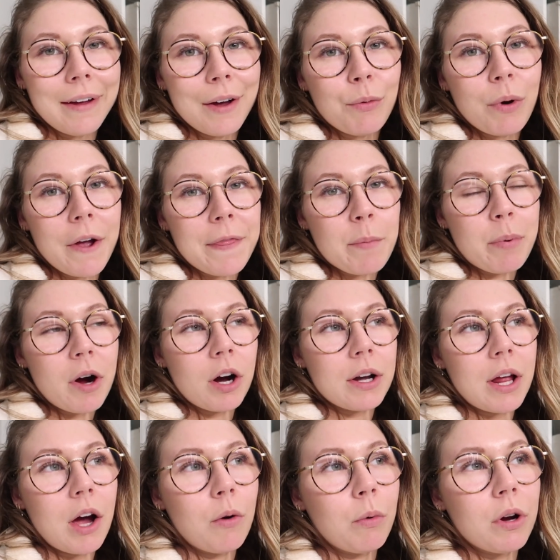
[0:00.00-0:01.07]
Yeah, we're at the part
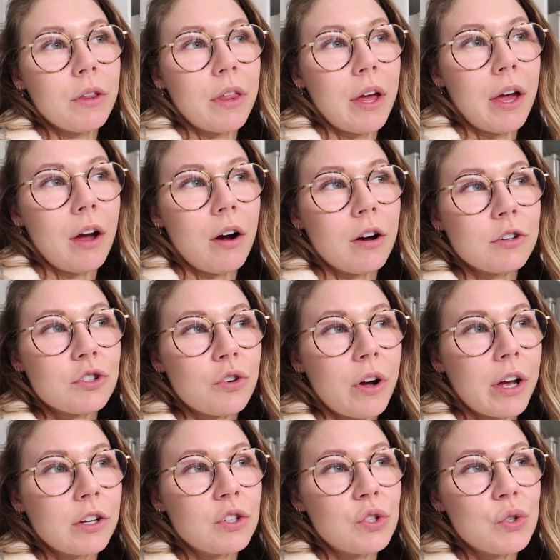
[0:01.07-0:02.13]
now where they are
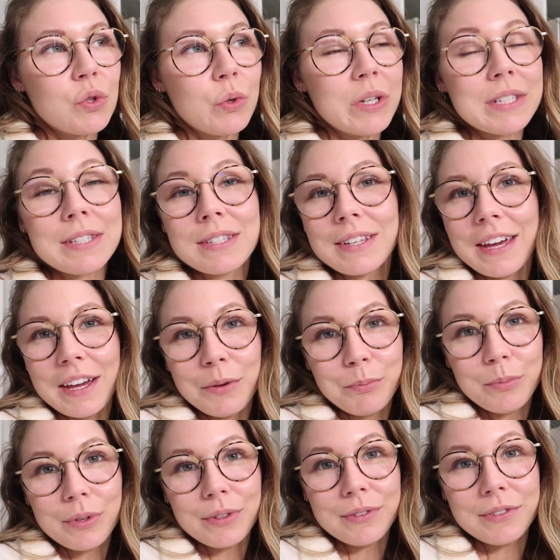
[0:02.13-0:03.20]
trying to
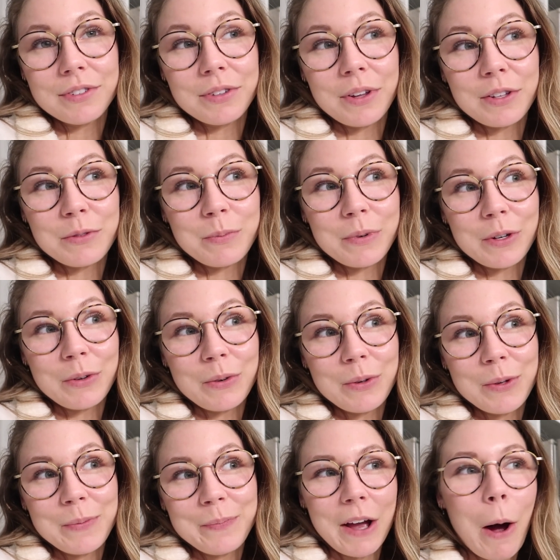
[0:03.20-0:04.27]
escape. So that's pretty
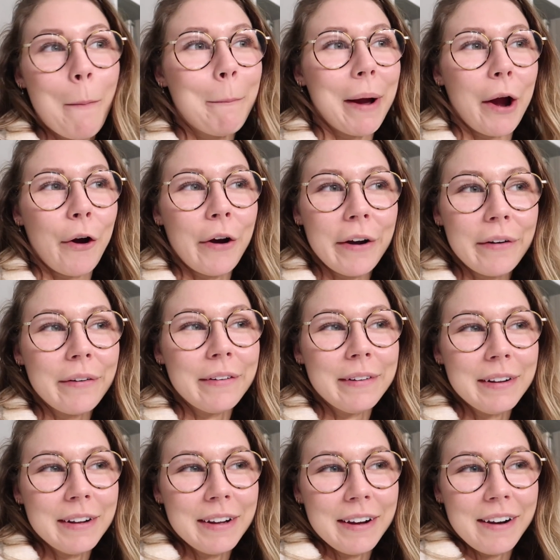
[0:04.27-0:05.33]
cool. They got married. They
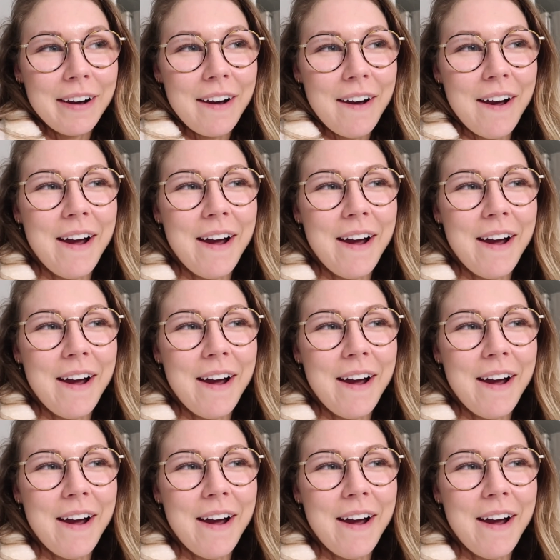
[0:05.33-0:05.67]
got married.